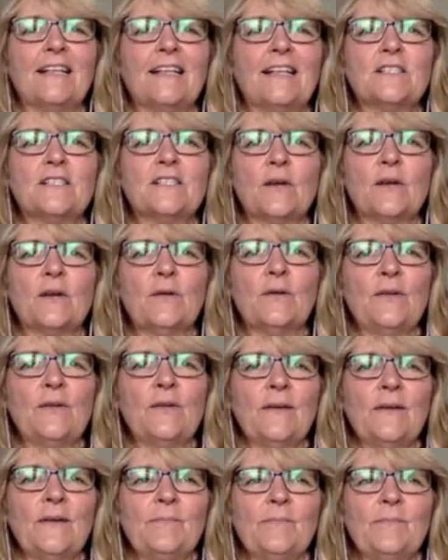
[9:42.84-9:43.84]
So
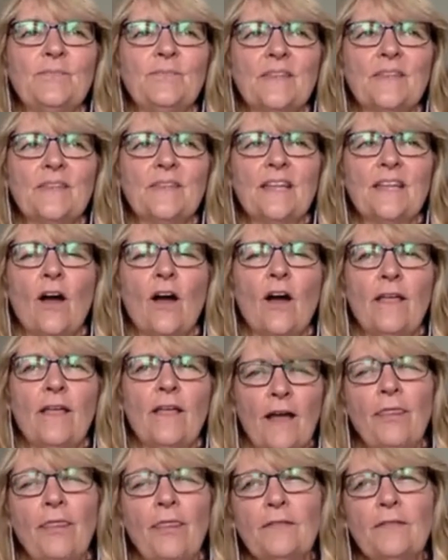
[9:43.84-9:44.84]

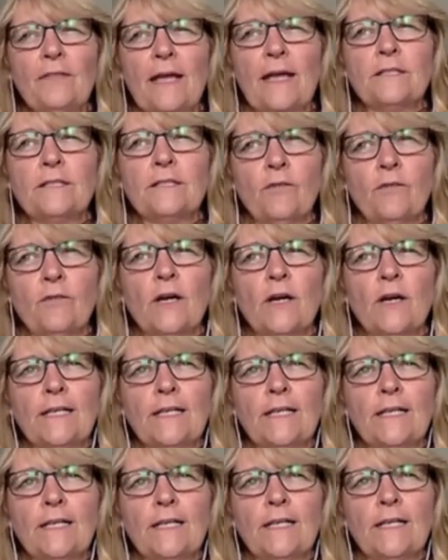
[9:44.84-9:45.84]
I think that's
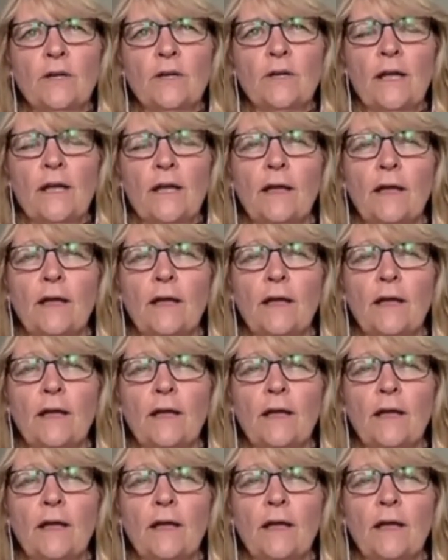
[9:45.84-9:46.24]
vitally important.